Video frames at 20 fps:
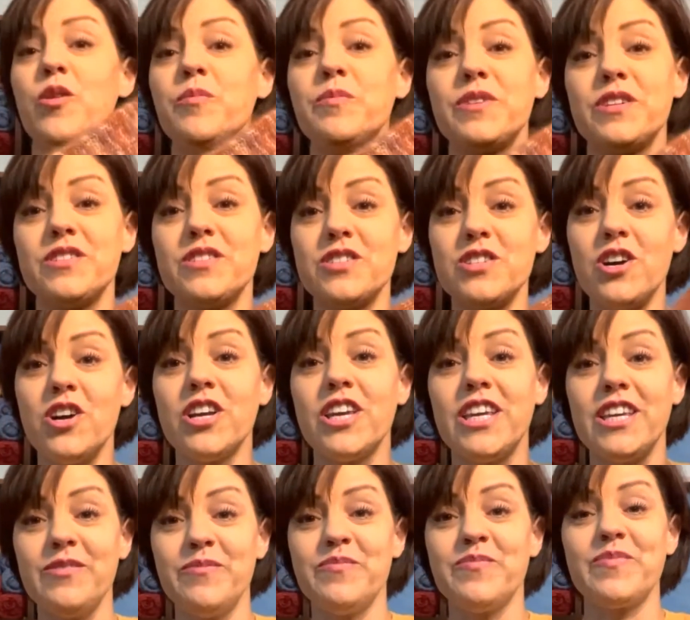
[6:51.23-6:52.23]
there's a
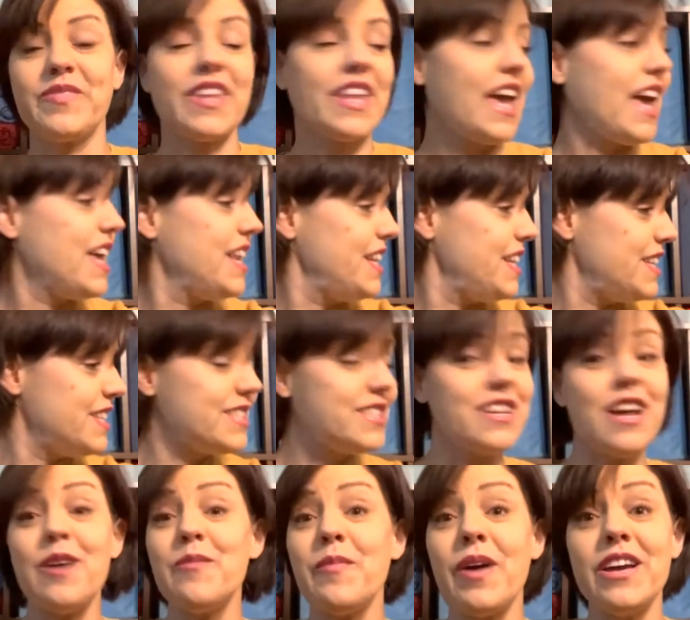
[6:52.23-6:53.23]
doggy, and it is
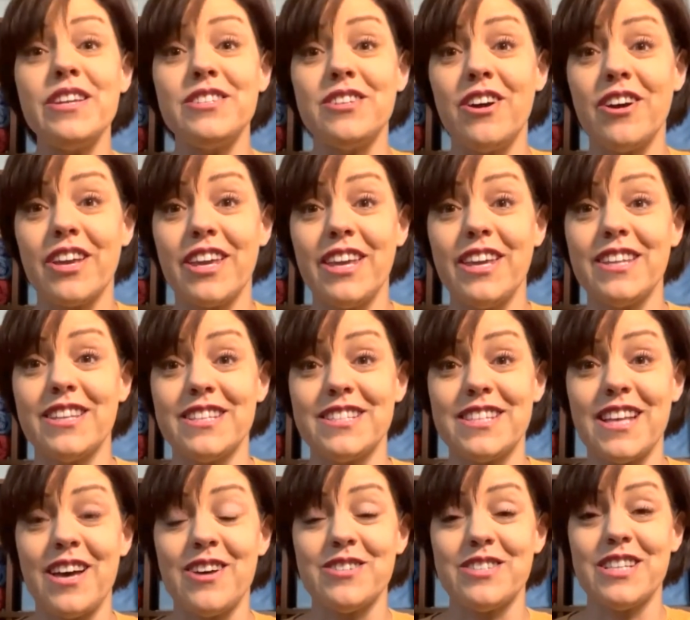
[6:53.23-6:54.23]
not my doggy in this
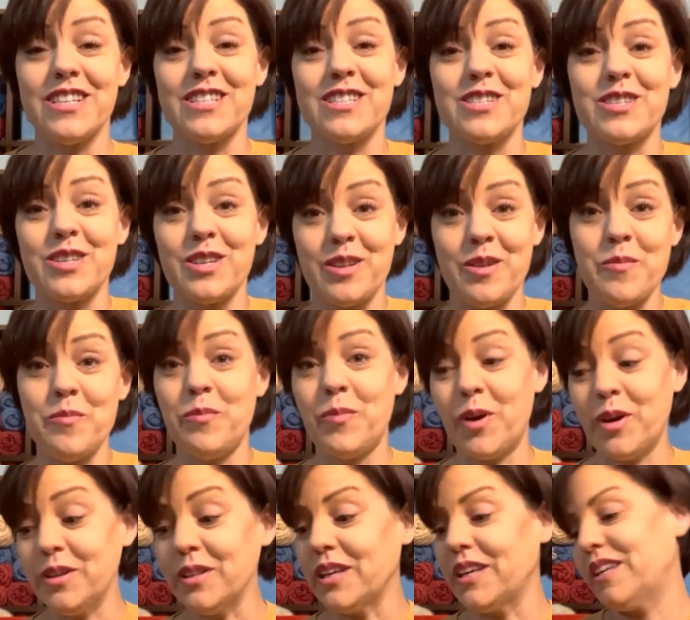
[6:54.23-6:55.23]
house. That's
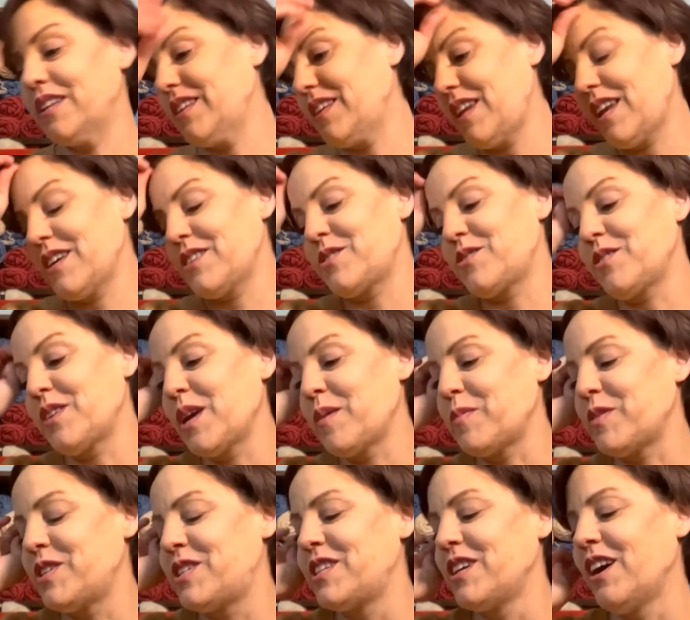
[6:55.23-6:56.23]
Marley, the next door
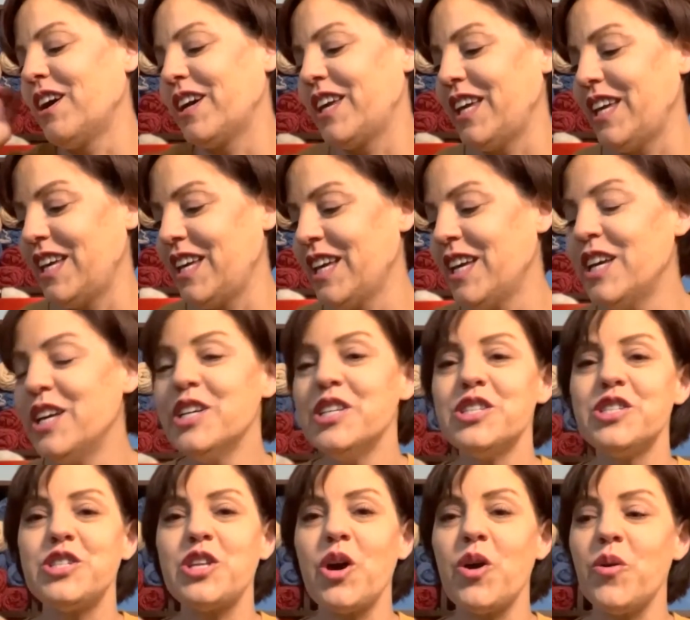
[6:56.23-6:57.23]
neighbor's doggy.
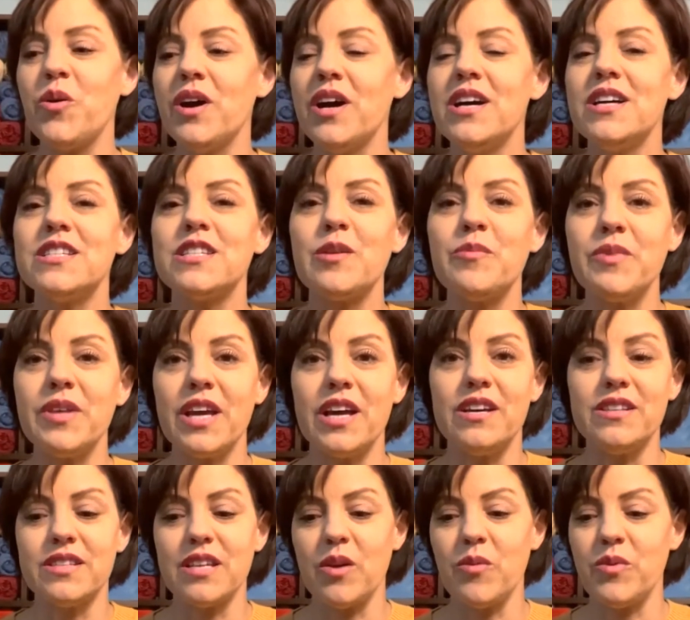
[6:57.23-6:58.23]
So something
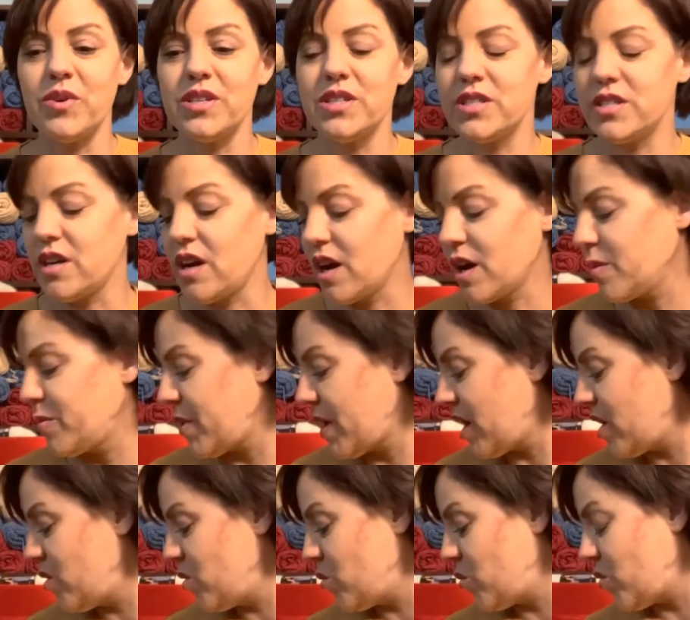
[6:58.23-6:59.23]
else I wanted to talk
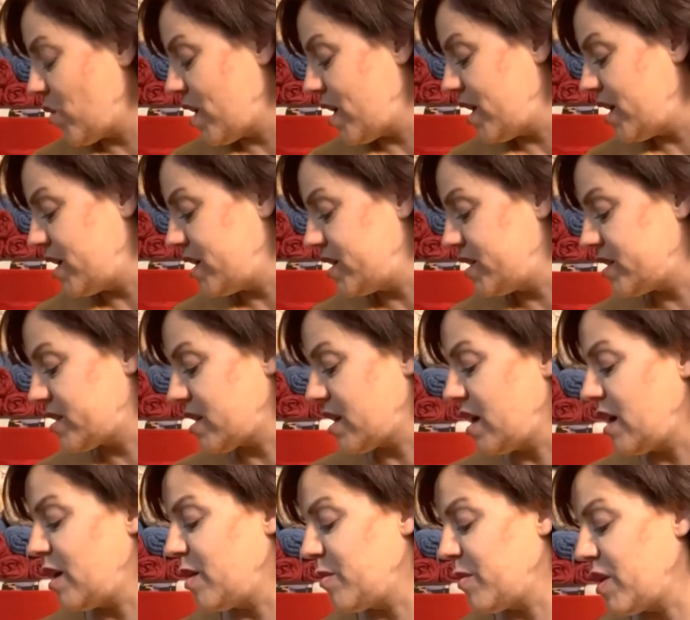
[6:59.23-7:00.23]
about was
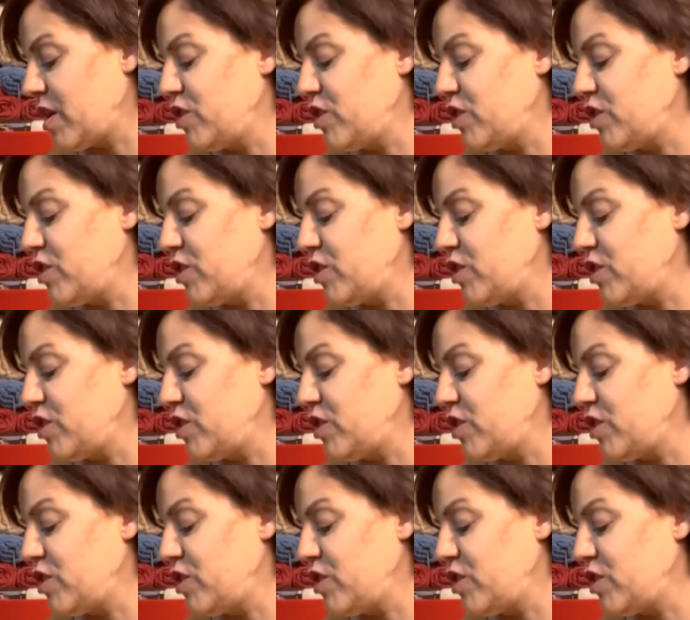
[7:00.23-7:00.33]
one